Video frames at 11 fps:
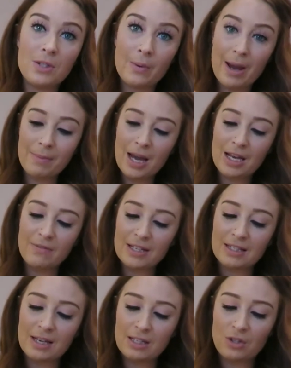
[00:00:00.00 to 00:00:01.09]
So I am kind of
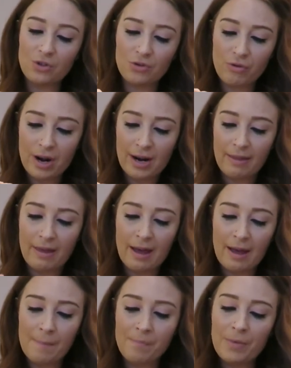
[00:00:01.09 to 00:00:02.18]
excited to try
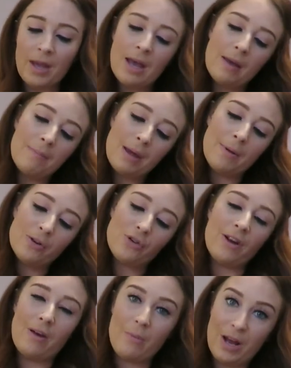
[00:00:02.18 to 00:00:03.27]
that. Maybe I'll try
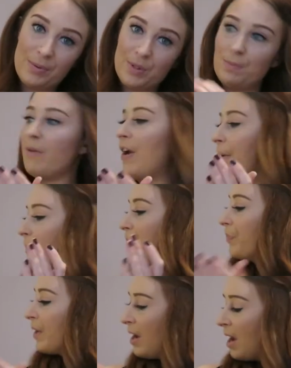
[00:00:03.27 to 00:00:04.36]
that one out tomorrow.
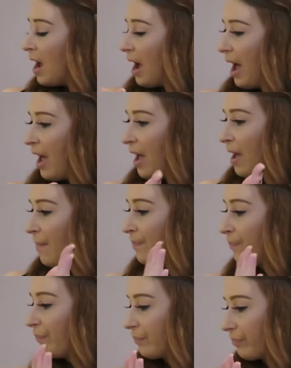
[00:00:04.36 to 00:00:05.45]

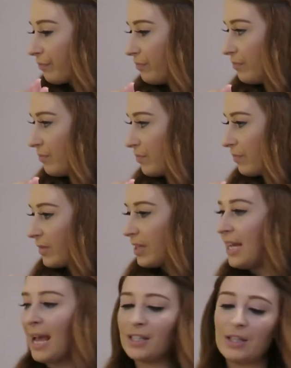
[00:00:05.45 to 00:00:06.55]

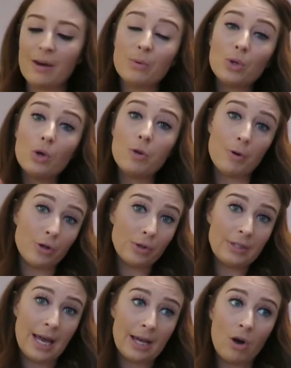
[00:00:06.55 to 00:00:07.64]
Yeah, so that was all the products
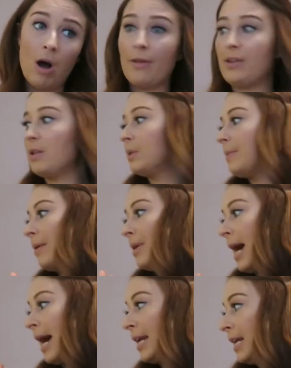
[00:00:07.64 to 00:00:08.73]
that I got. I think there was about
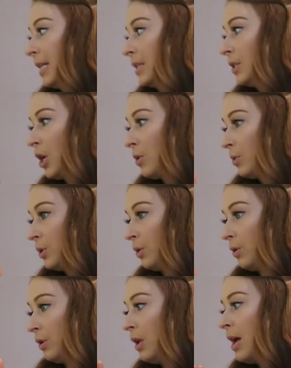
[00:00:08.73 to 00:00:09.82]
9 in
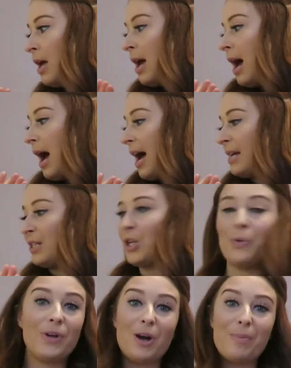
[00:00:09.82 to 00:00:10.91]
total. And I don't
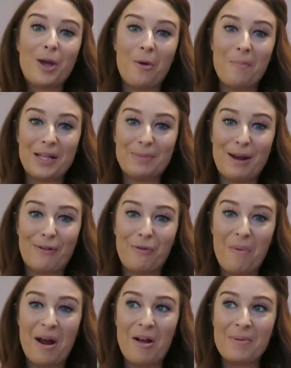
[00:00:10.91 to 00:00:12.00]
think I'll be going back to MAC for a
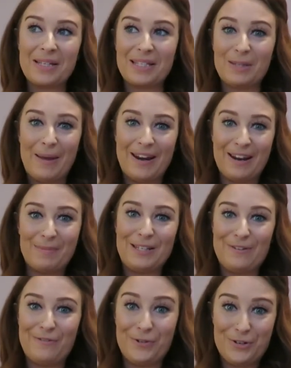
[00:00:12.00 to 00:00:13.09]
while because I spent an
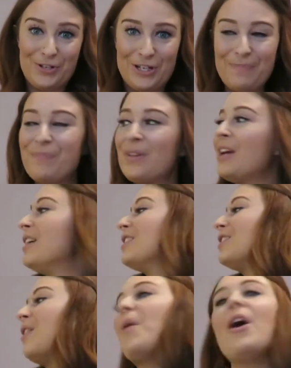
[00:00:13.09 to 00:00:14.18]
absolute fortune.
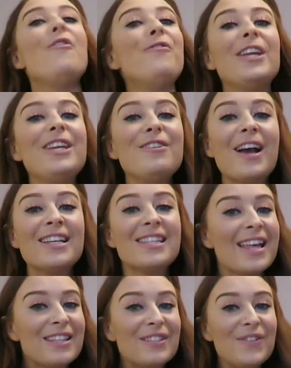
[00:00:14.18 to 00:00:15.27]
So hopefully you guys
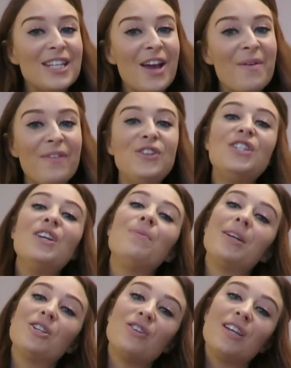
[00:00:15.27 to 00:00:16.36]
like this video. If you do,
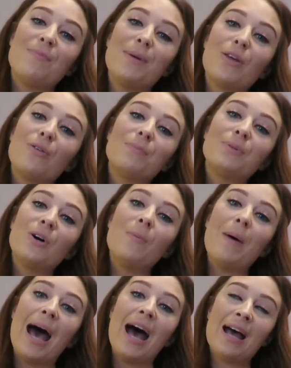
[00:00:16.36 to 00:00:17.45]
make sure you give me a thumbs
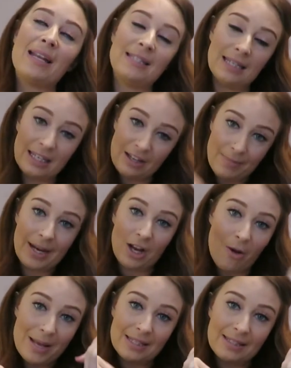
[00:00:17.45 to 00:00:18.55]
up and leave me any
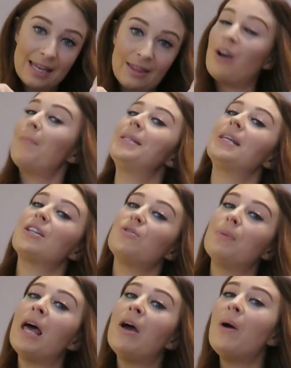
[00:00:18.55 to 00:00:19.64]
comments in the comment section
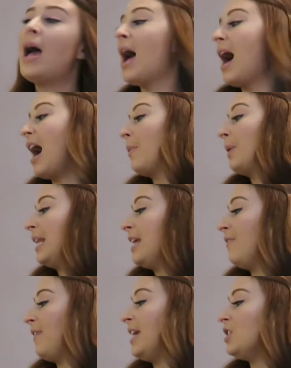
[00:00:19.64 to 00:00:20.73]
below. I will
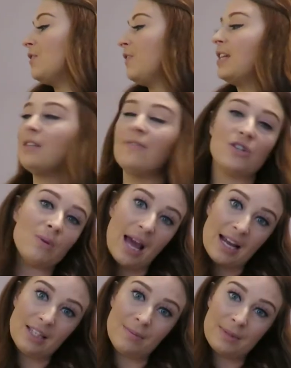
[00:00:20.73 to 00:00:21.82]
leave each of the individual
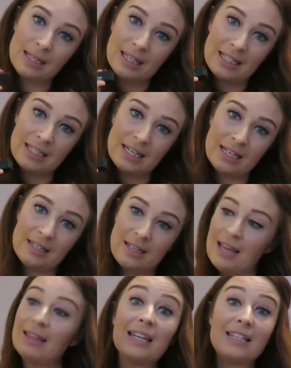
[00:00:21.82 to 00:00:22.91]
items listed
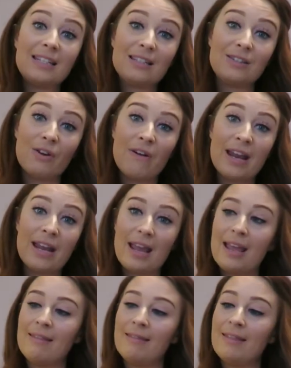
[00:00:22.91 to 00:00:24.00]
in the listing,
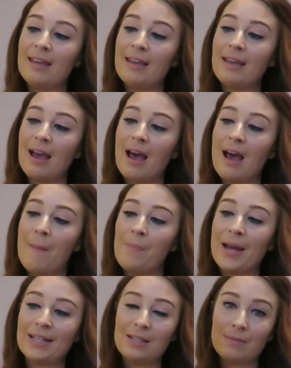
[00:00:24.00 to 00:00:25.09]
in
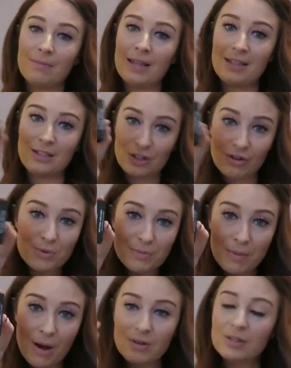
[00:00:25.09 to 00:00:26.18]
the description
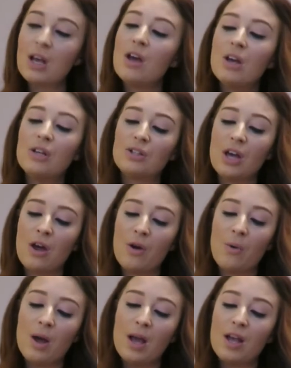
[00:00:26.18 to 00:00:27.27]
box,
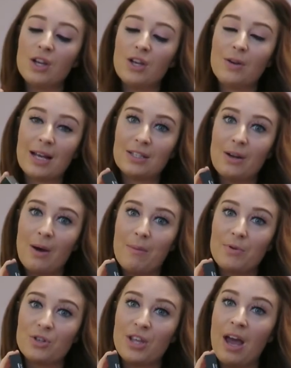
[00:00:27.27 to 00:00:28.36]
so you guys know how
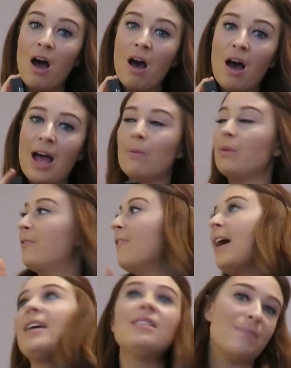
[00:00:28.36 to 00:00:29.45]
much they are. I will
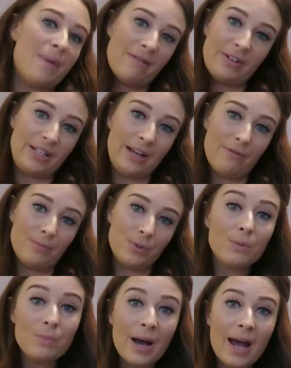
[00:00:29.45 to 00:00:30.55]
find my receipt from
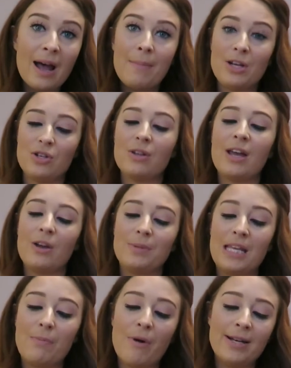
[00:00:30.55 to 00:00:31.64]
somewhere and make sure that I update
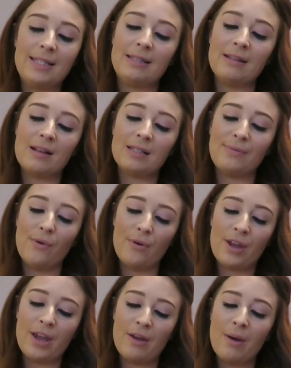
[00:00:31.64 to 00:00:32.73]
the prices and things for
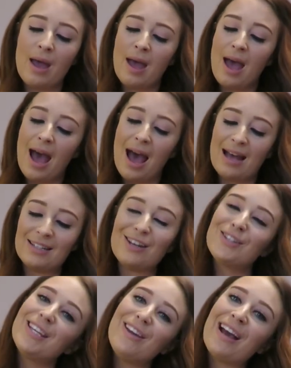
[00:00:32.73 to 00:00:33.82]
you. And I'll
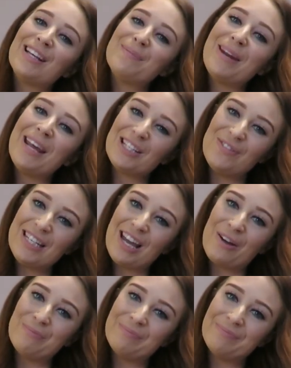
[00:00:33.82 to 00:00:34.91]
see you guys in my next video.